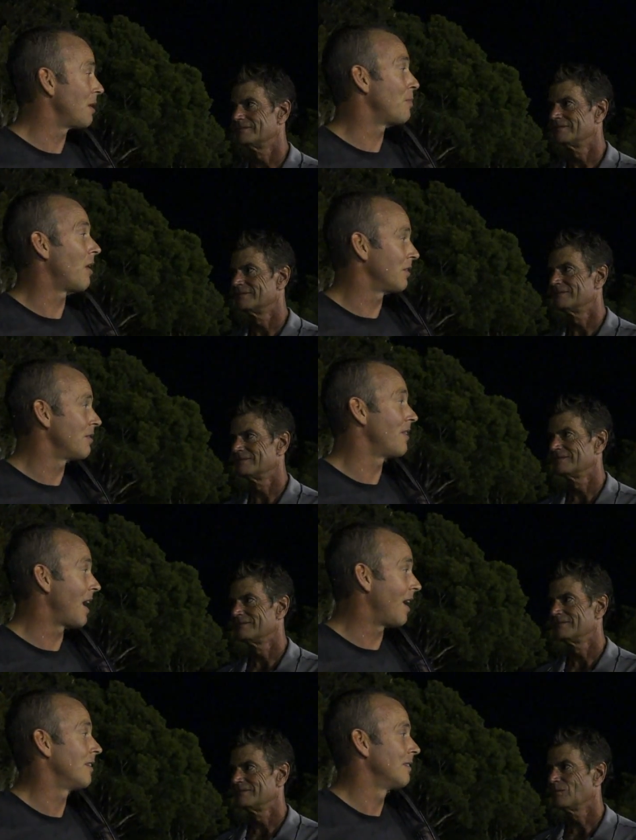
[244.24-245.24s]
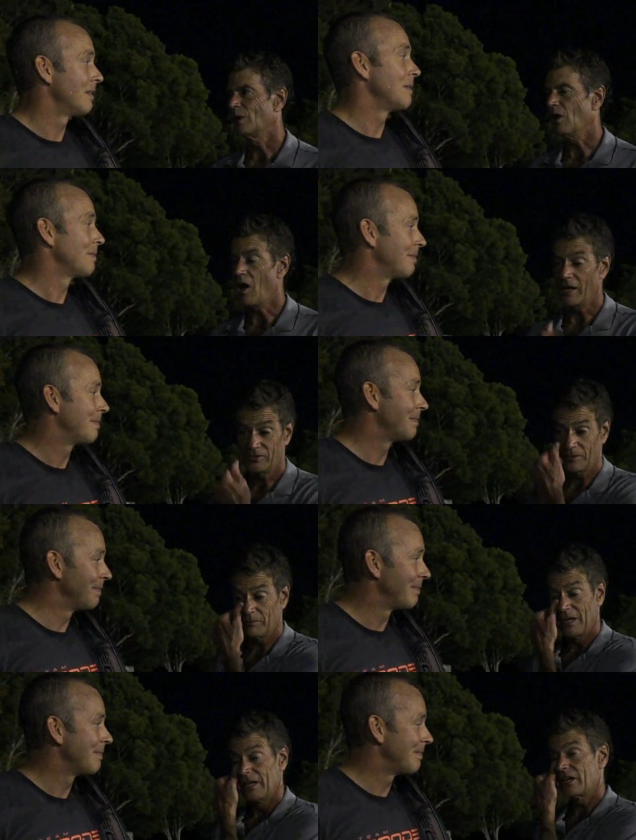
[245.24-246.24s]
Speaker 1: to be a part of that.
Speaker 2: Well,
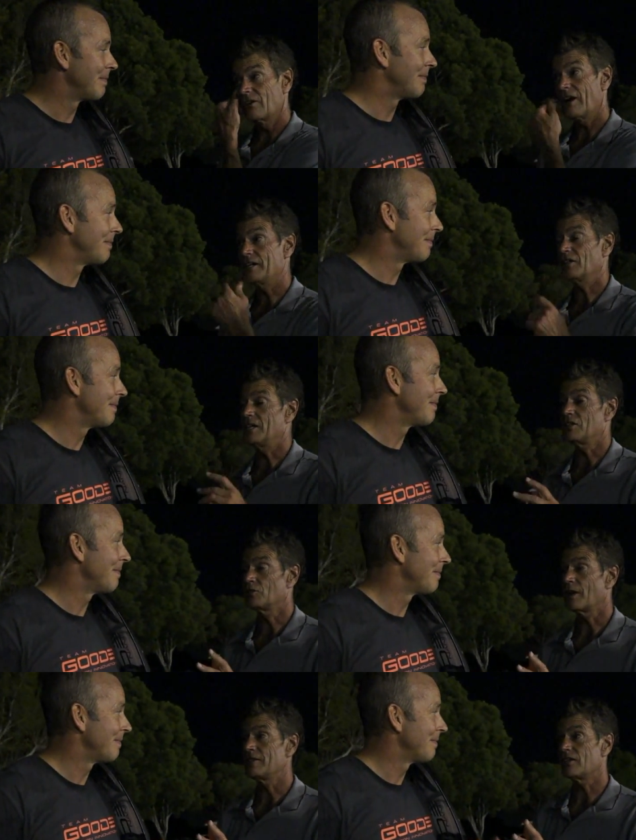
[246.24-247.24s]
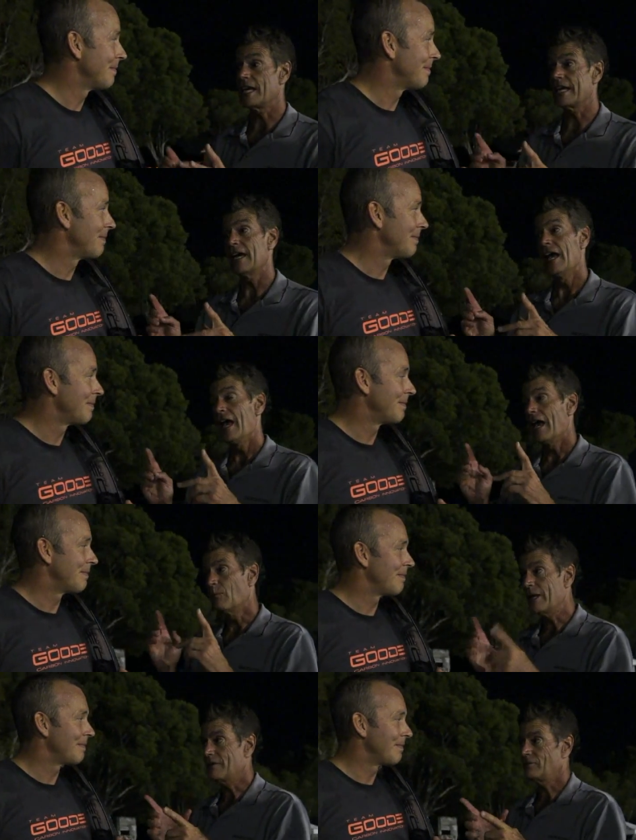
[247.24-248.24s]
awesome. Congratulations, great skiing,
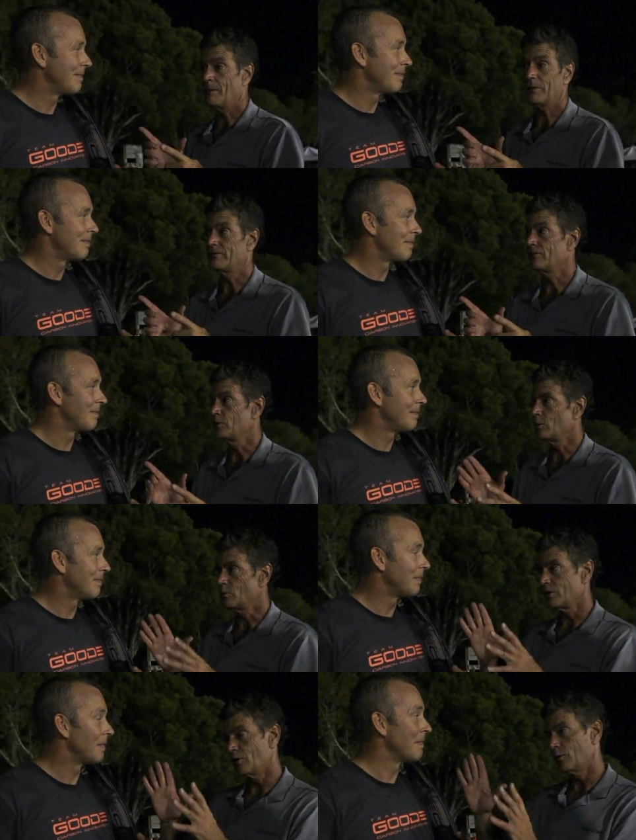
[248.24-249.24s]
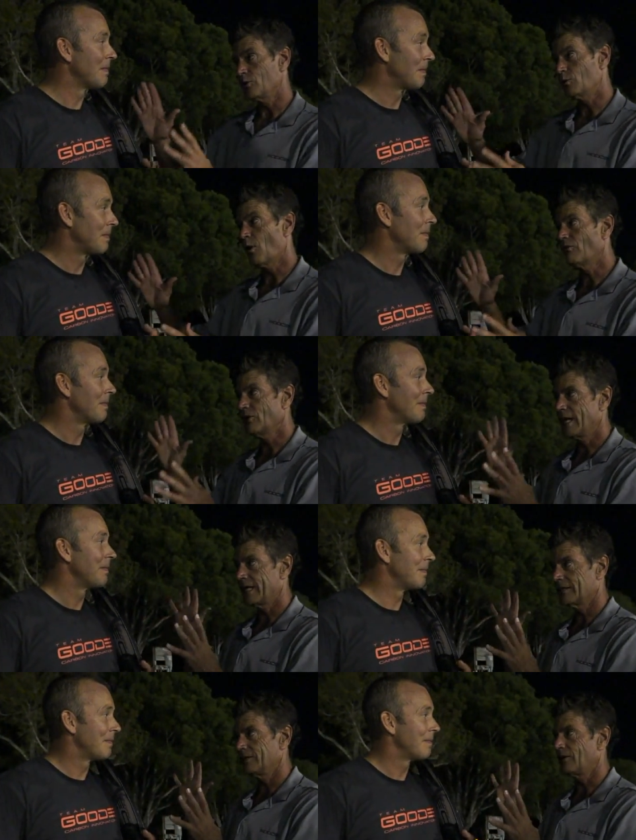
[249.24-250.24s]
and we have something for you. You over in
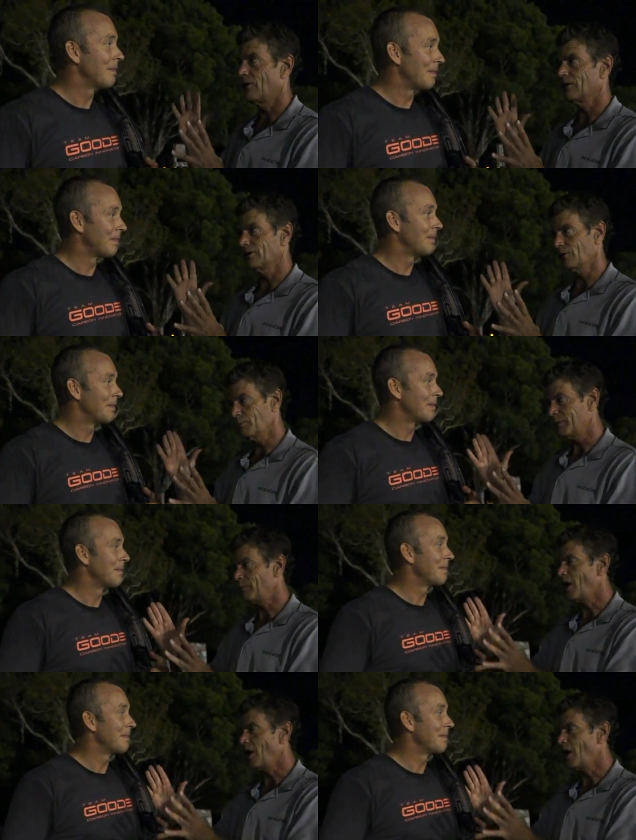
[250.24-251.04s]
England are a little bit